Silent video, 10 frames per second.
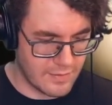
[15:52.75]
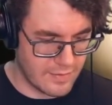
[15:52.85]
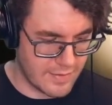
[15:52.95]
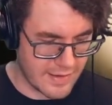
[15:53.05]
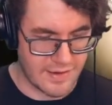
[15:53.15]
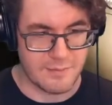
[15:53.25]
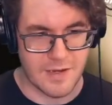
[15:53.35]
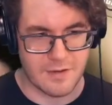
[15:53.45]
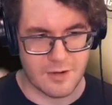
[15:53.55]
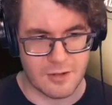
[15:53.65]
the
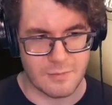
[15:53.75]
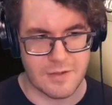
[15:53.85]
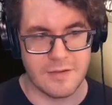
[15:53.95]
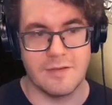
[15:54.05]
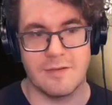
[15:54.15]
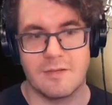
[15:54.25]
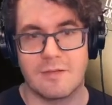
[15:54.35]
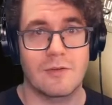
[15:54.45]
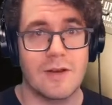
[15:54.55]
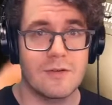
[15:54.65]
Admech army
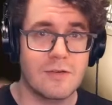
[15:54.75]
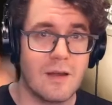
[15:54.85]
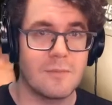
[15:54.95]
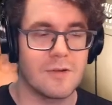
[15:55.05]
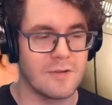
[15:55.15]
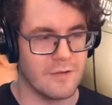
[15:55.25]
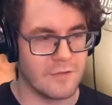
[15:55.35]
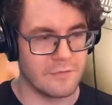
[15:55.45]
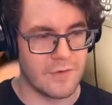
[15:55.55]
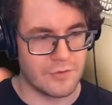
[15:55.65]
is trying to accomplish in
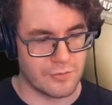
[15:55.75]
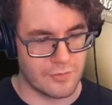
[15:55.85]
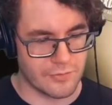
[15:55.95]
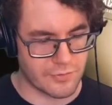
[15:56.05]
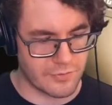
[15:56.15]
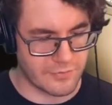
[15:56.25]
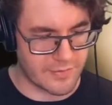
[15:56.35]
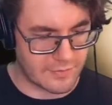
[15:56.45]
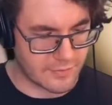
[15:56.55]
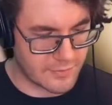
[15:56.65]
its visual sort of
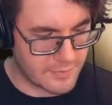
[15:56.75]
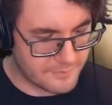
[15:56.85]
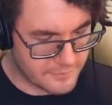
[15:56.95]
signature.